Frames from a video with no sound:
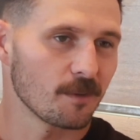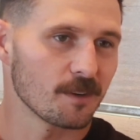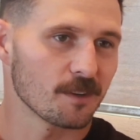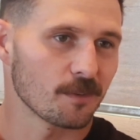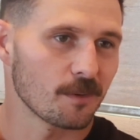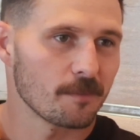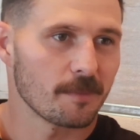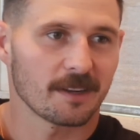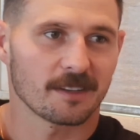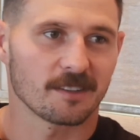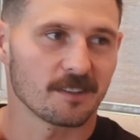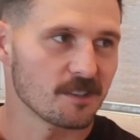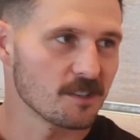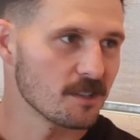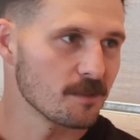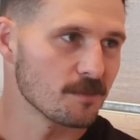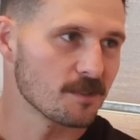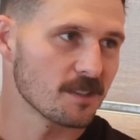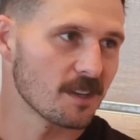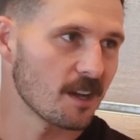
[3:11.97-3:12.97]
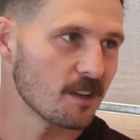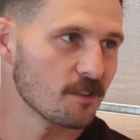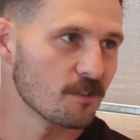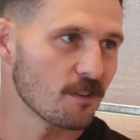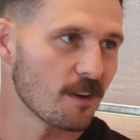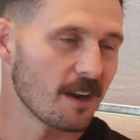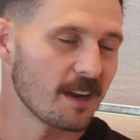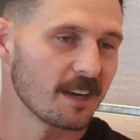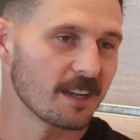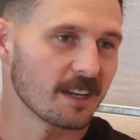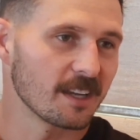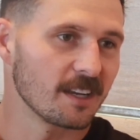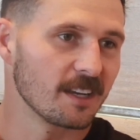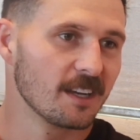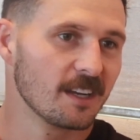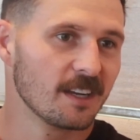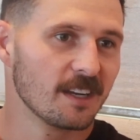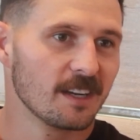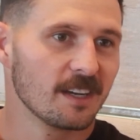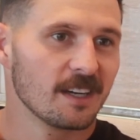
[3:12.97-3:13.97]
We just went back to the gym, started training, and
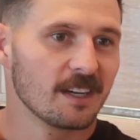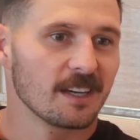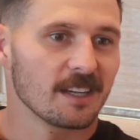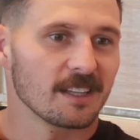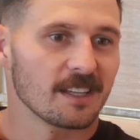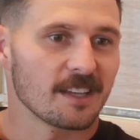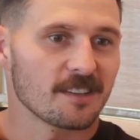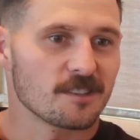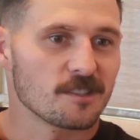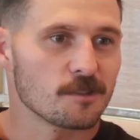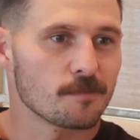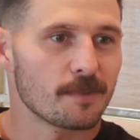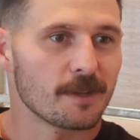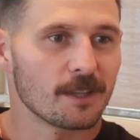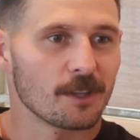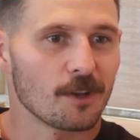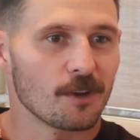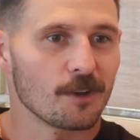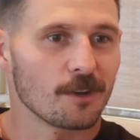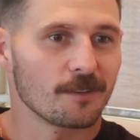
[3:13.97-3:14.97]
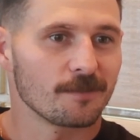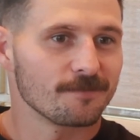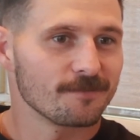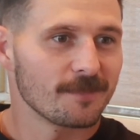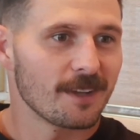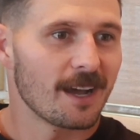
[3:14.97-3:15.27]
lessons be learnt,